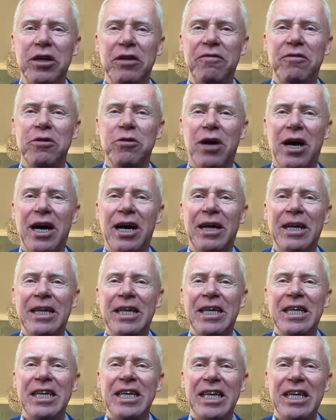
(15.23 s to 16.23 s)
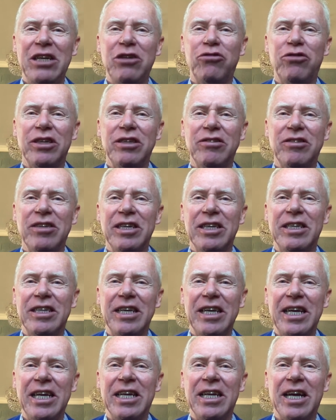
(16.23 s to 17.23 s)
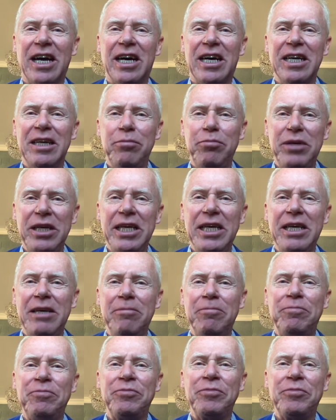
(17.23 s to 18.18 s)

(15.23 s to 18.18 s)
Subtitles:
If you are interested in IP,